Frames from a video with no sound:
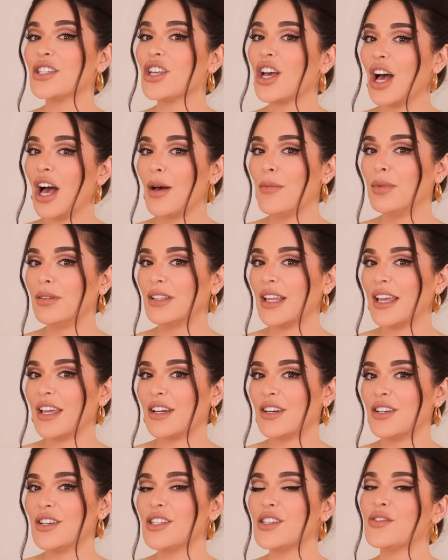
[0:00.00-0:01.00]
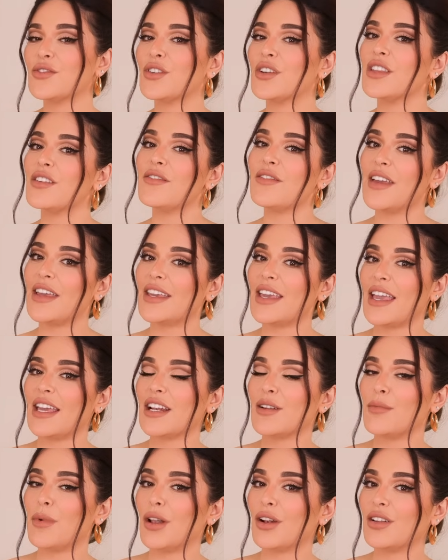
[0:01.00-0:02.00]
top layers for the Vacay
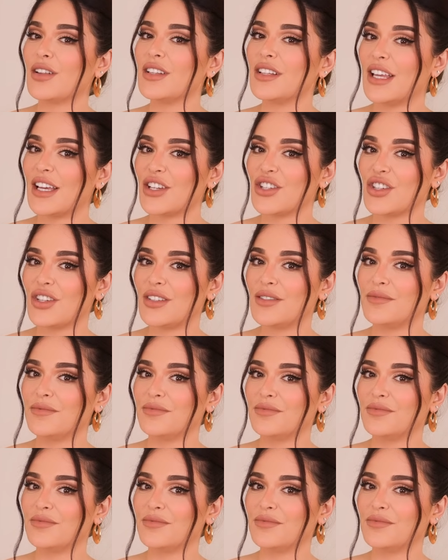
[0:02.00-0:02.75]
in a Bottle collection.